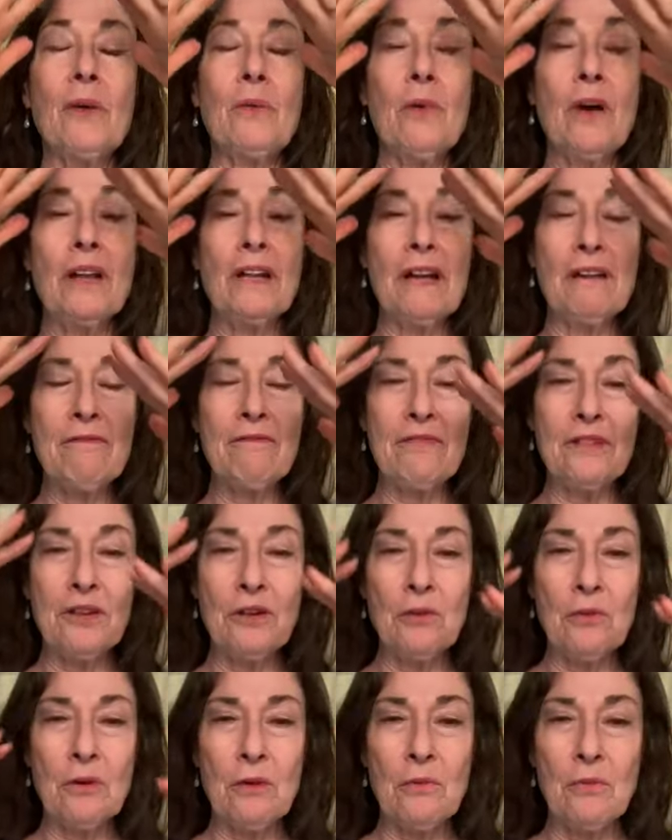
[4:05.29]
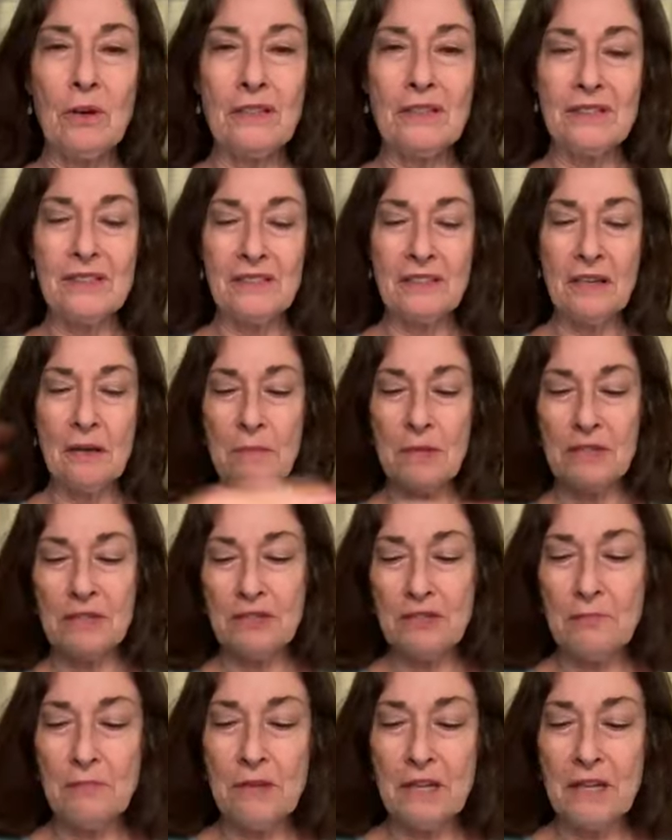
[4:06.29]
While I feel what wants to come
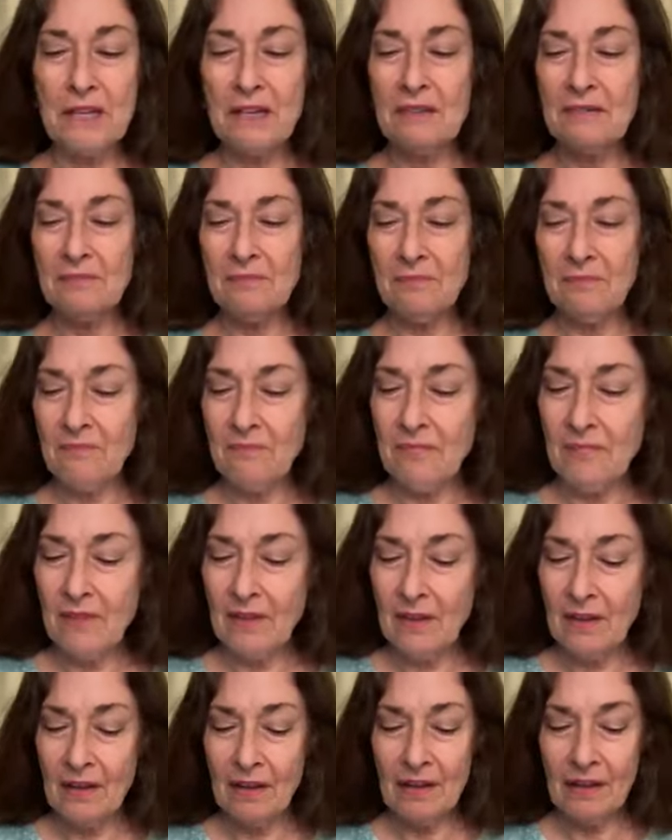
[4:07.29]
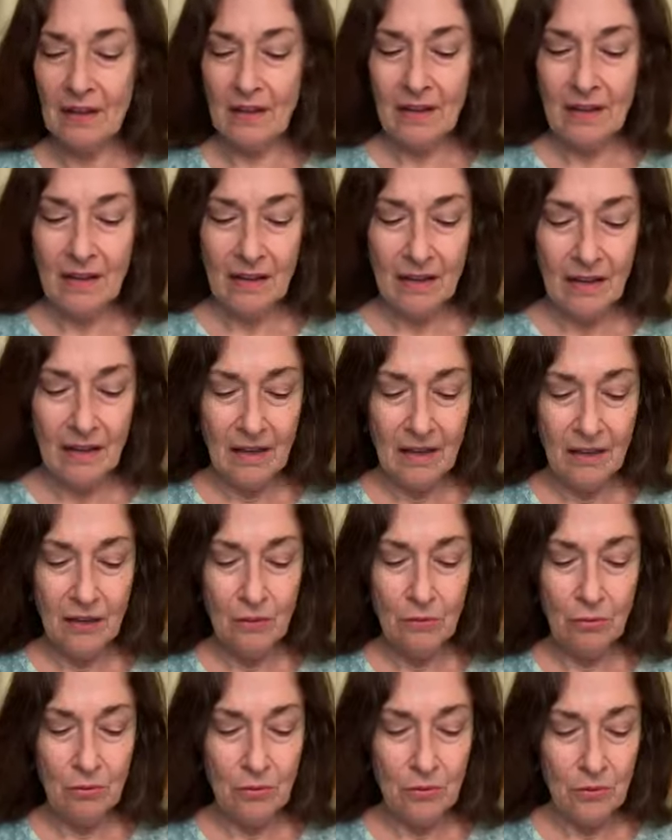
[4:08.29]
into me
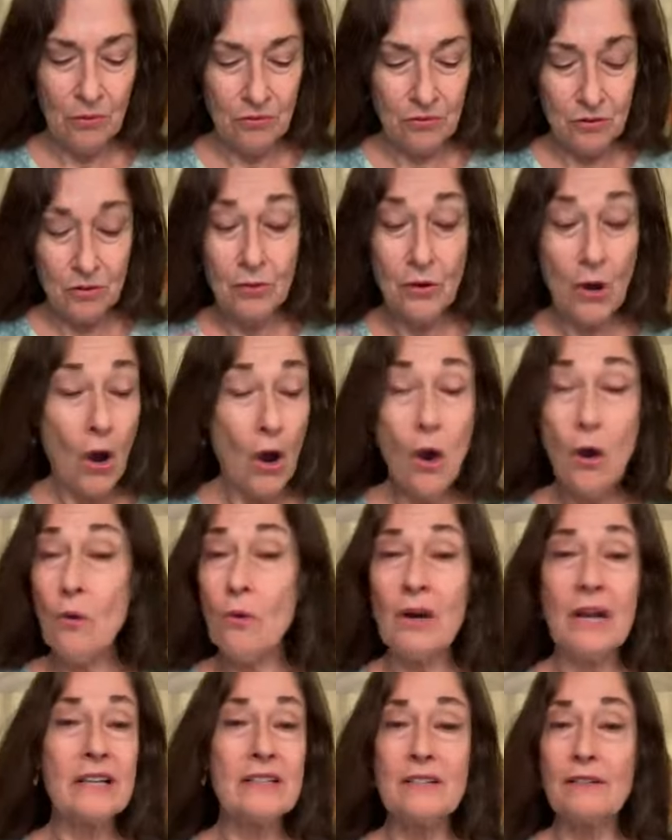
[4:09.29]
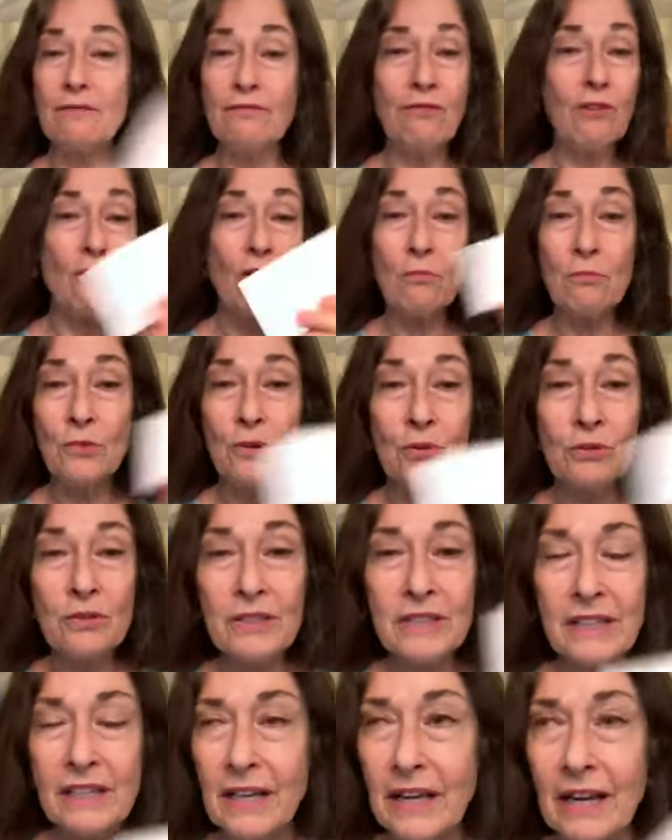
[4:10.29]
through to, oh, it's a full moon
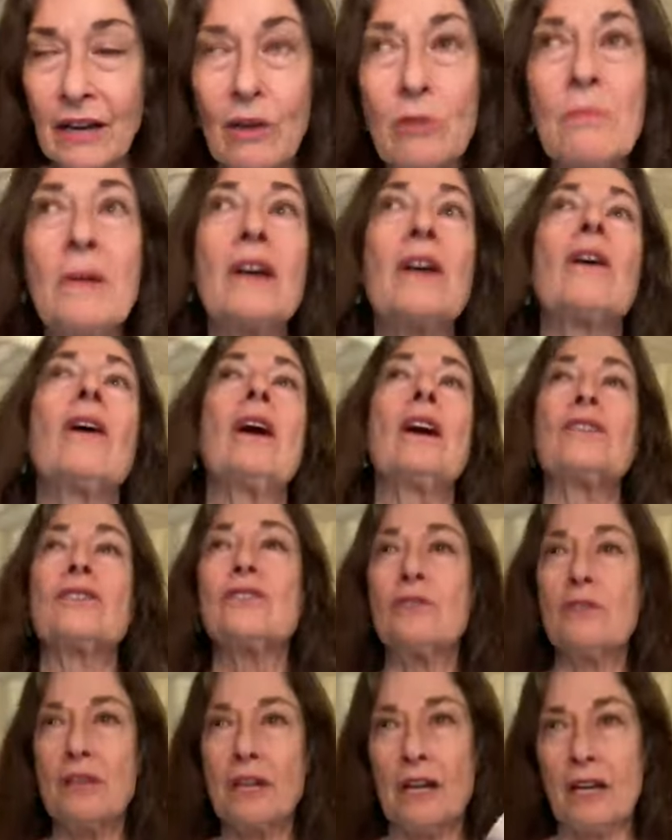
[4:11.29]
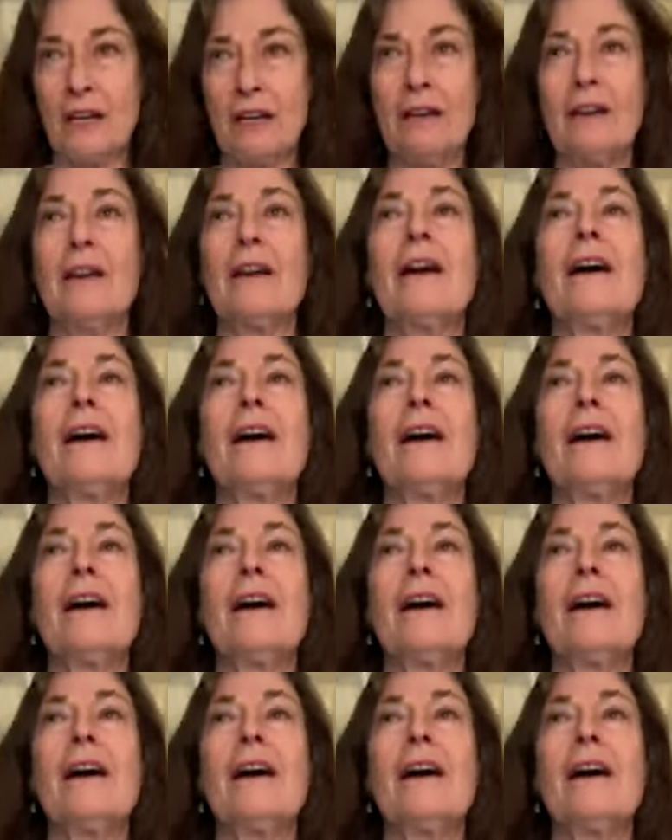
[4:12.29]
today. Oh my gosh. Okay.